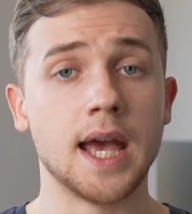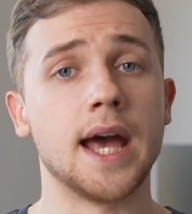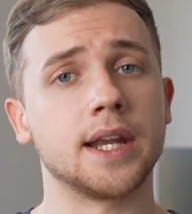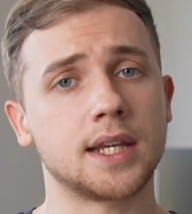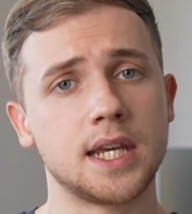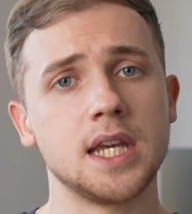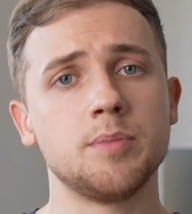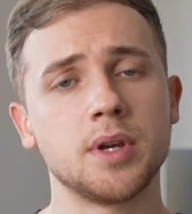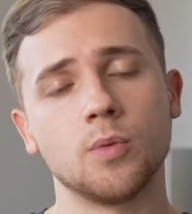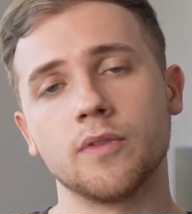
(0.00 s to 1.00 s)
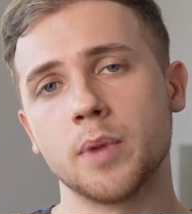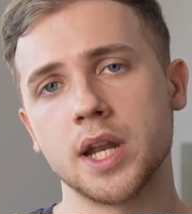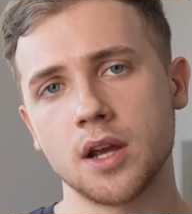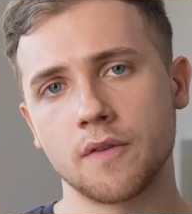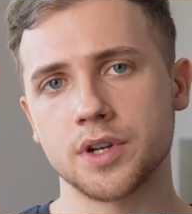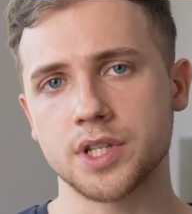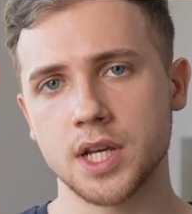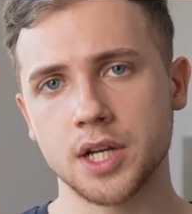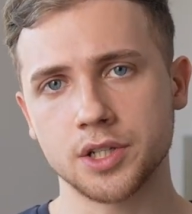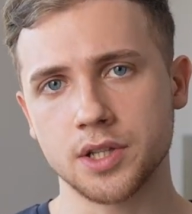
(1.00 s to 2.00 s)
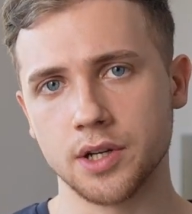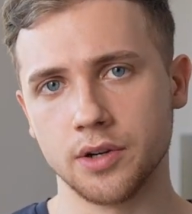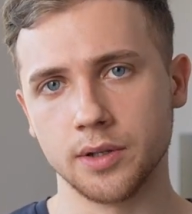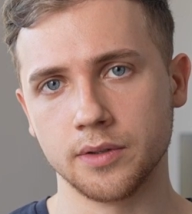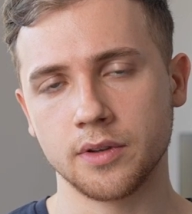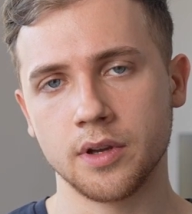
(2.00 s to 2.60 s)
And in keeping with many other stage theories,